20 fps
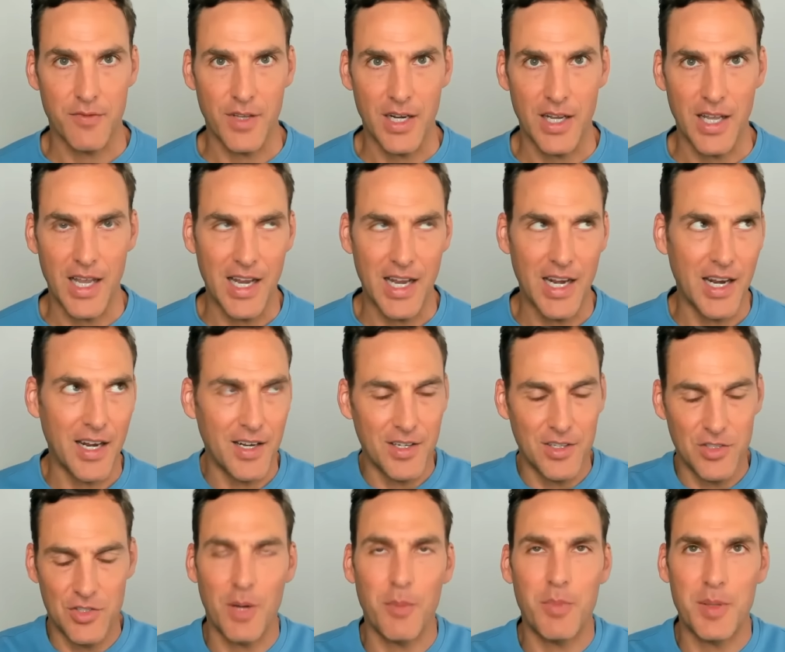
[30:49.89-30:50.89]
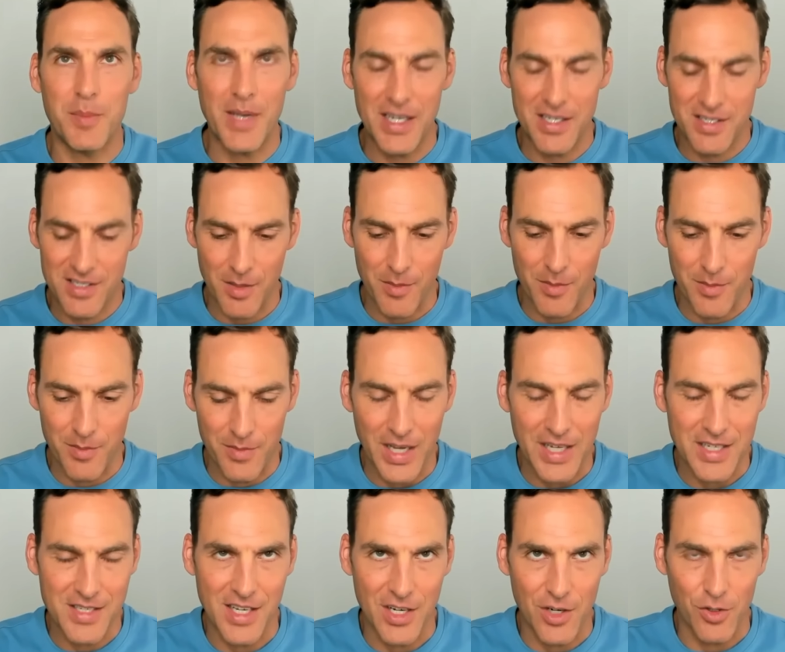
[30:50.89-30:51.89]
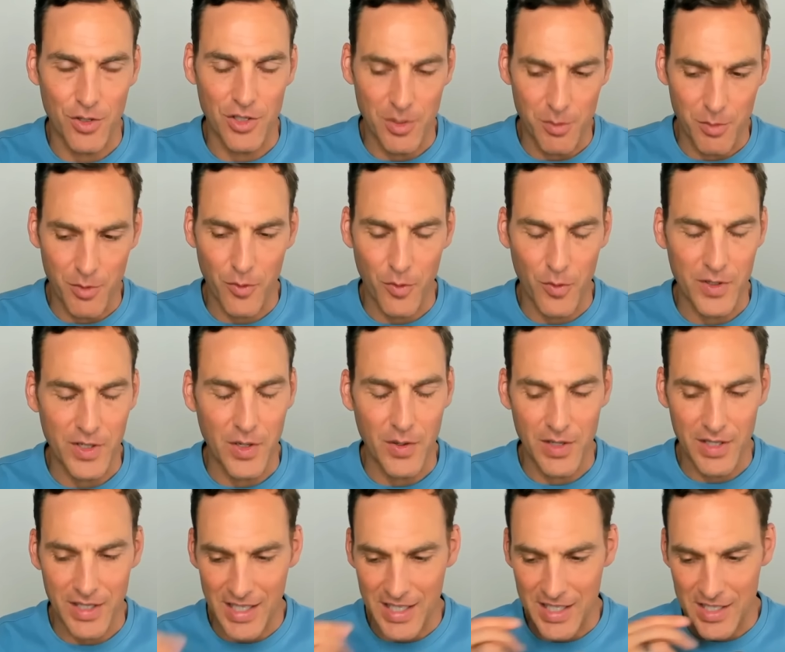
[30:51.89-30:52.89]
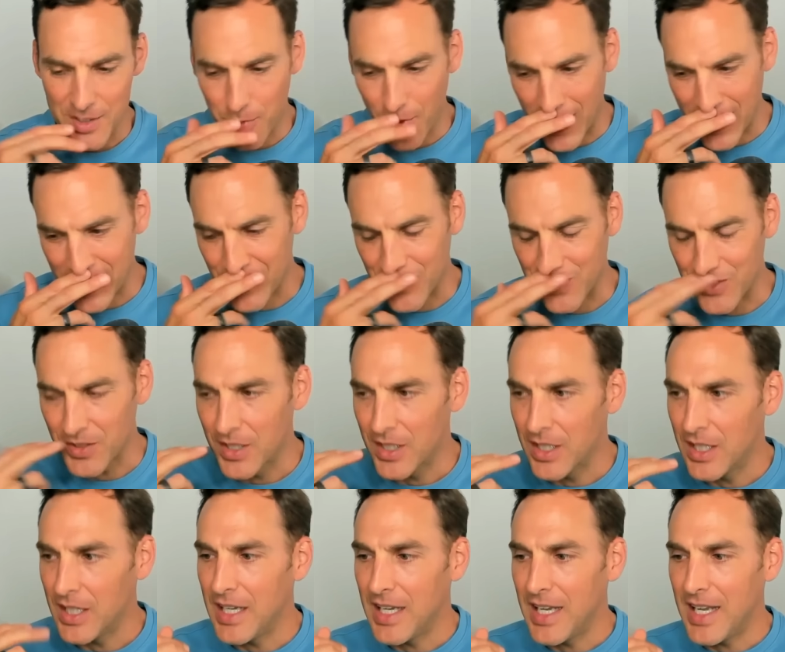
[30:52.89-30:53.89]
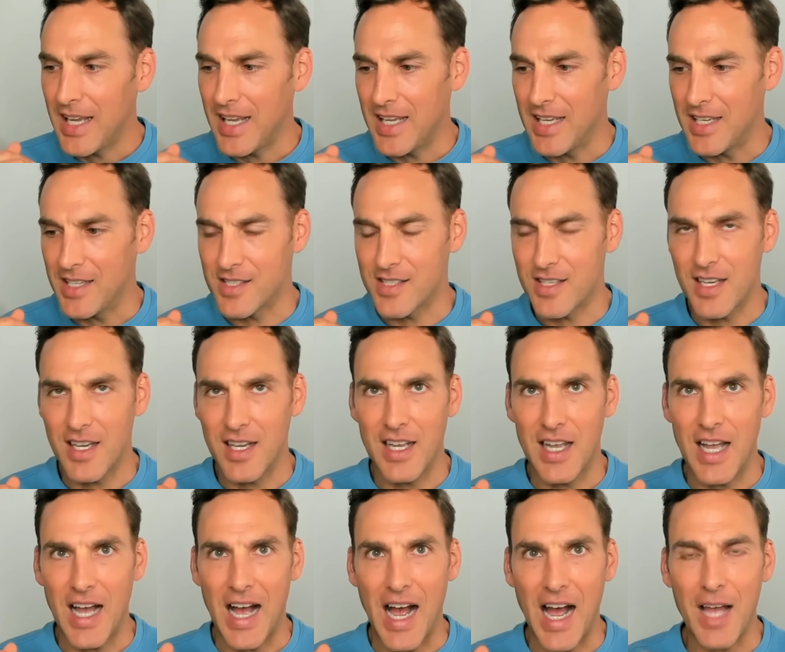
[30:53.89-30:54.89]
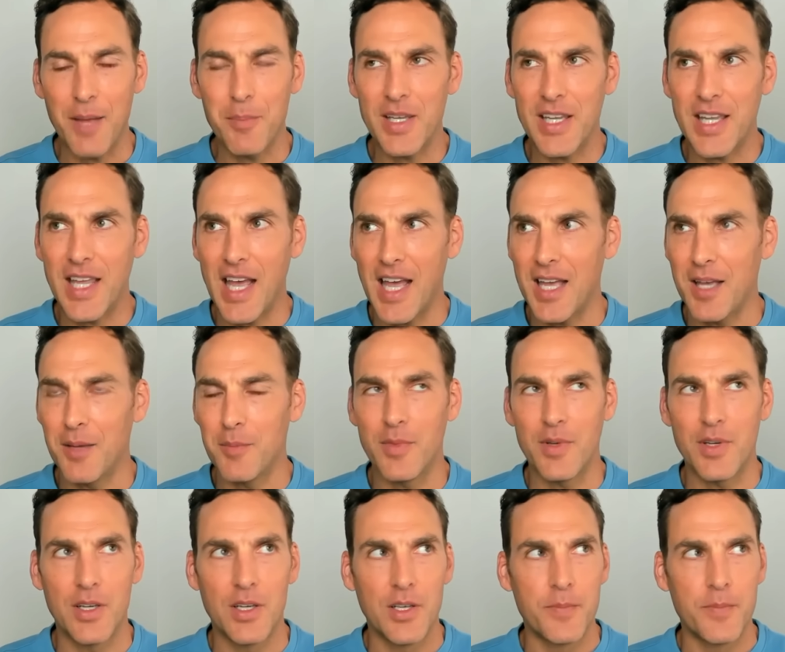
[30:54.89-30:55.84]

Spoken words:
And jumping back to something I said earlier before we get into practical is I became